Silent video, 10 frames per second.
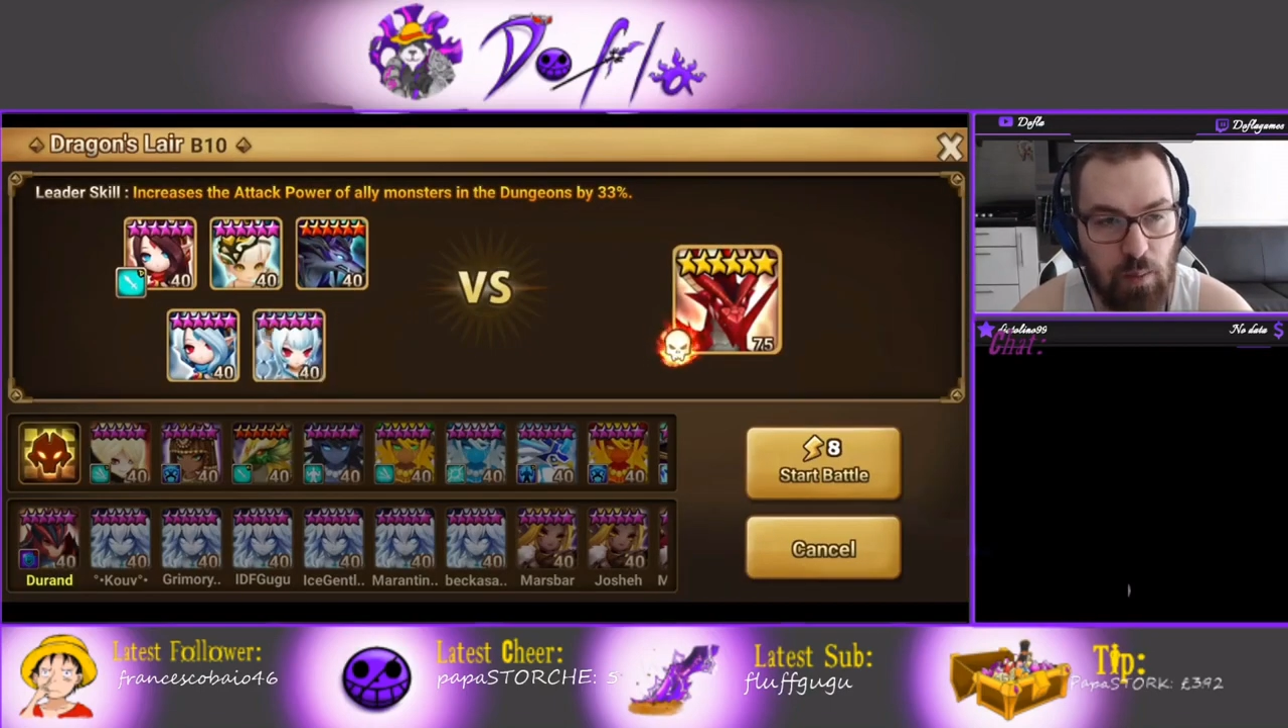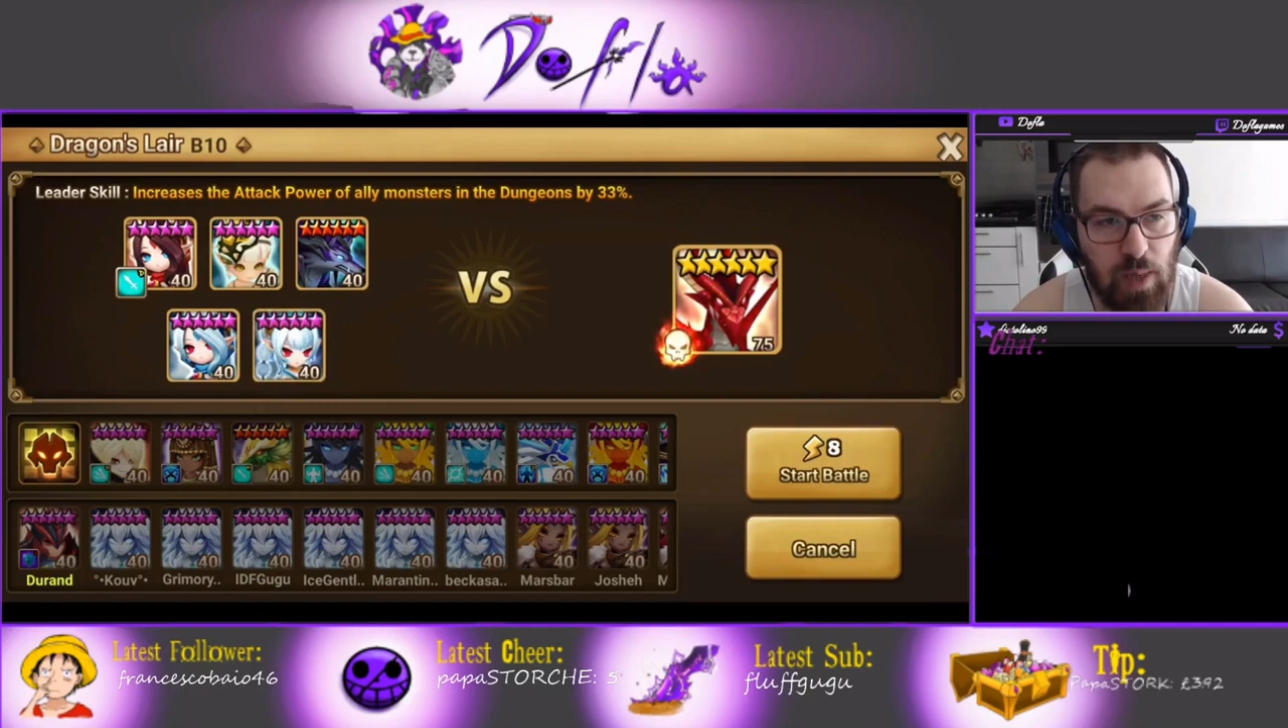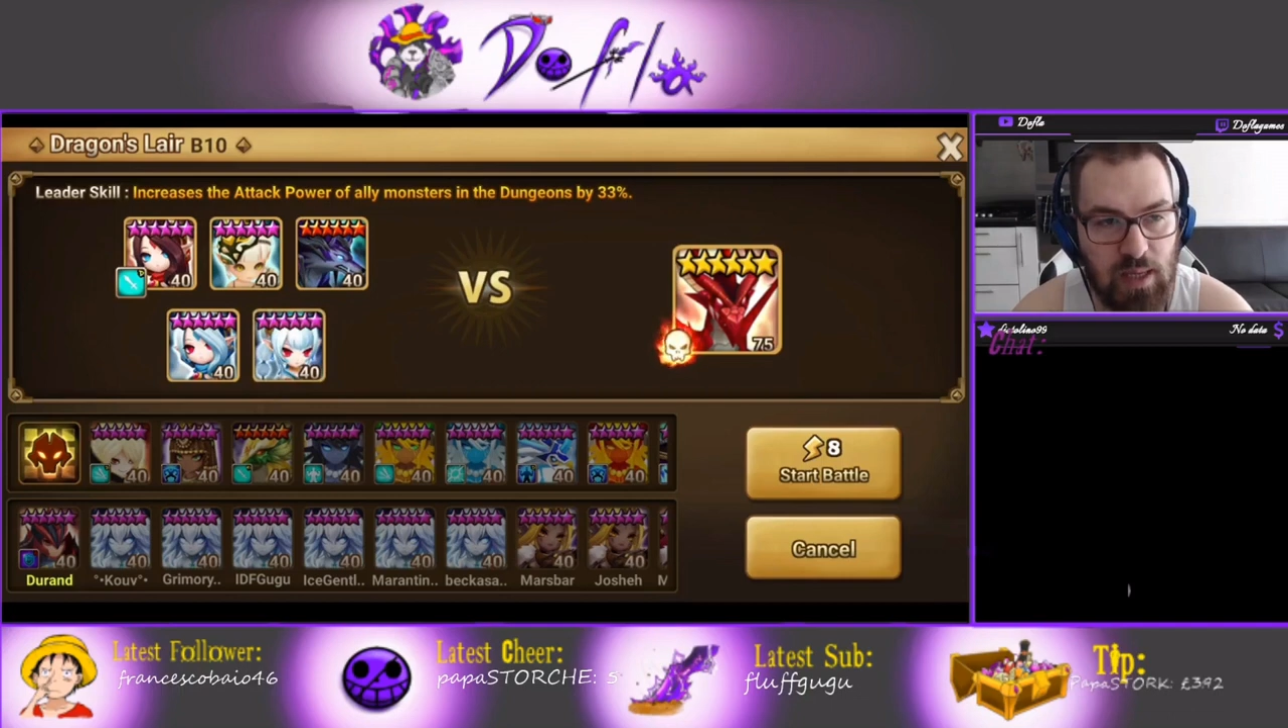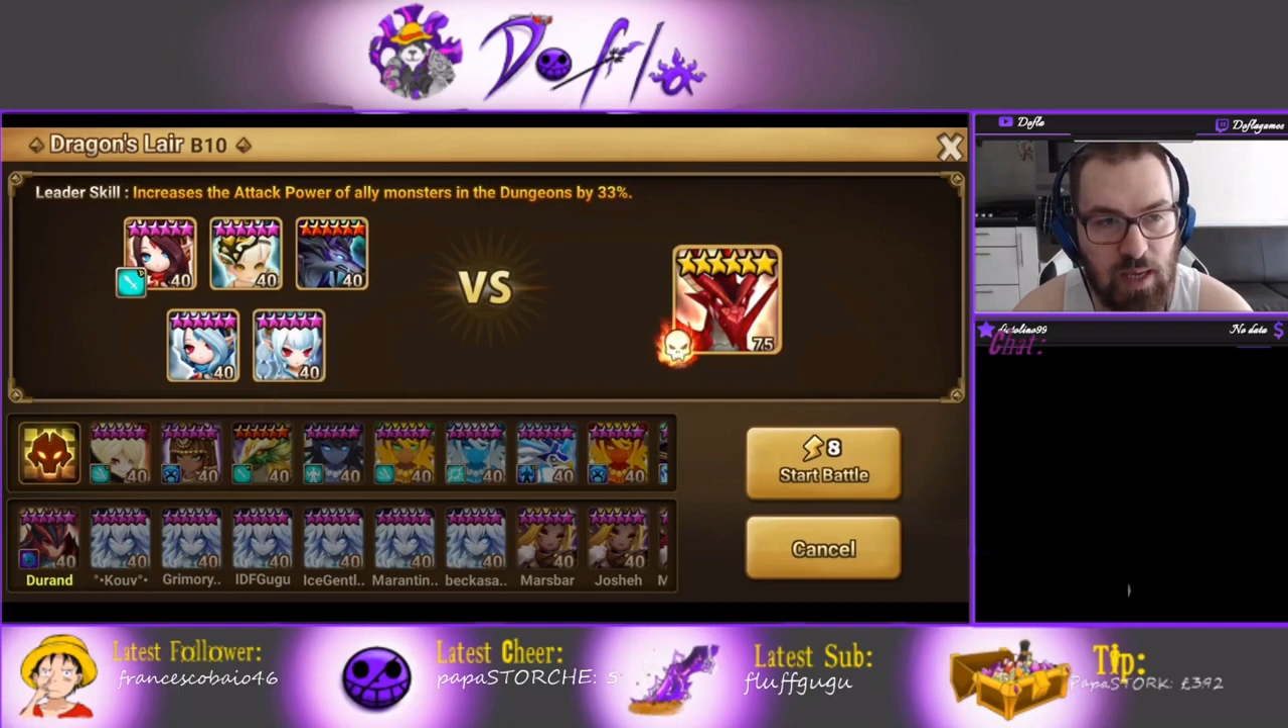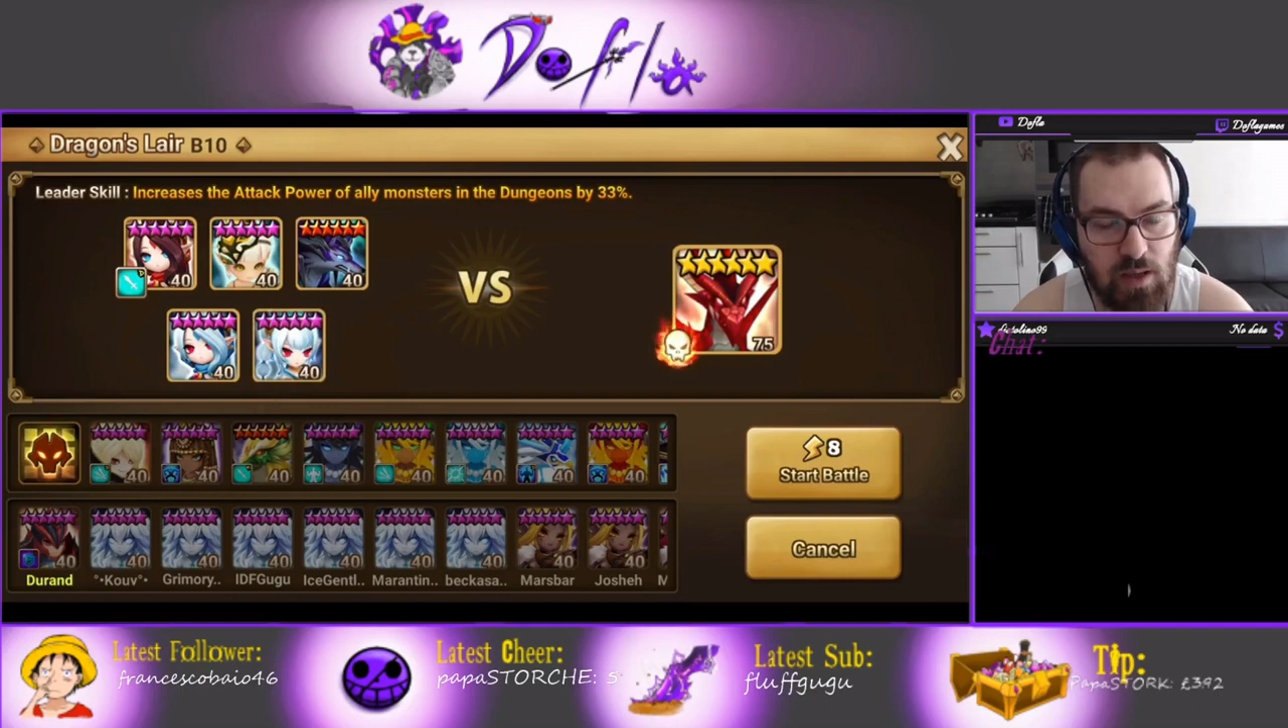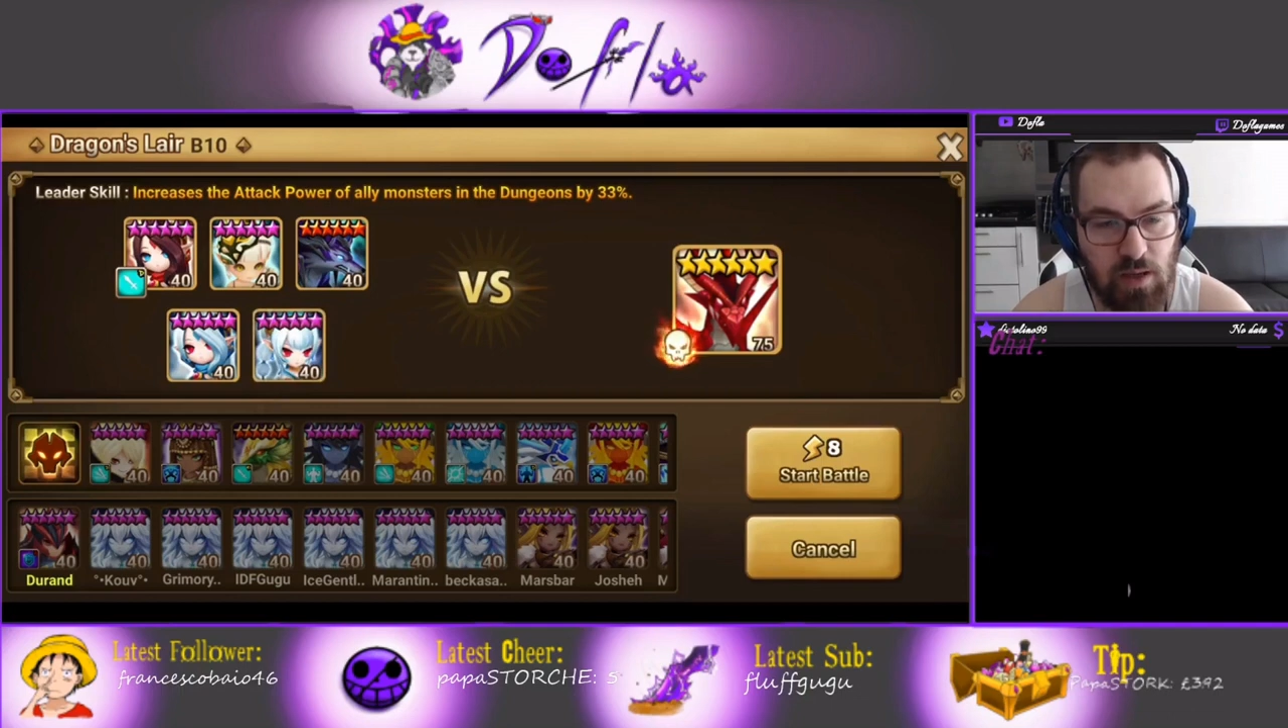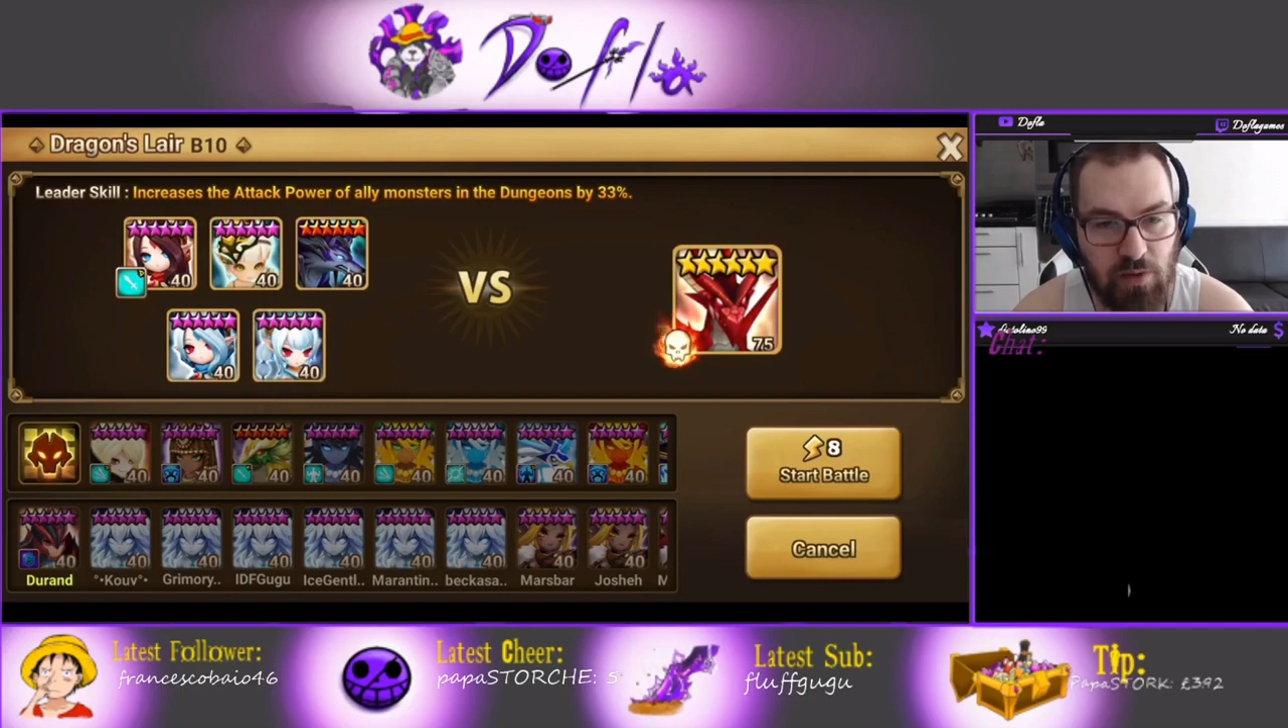by the end of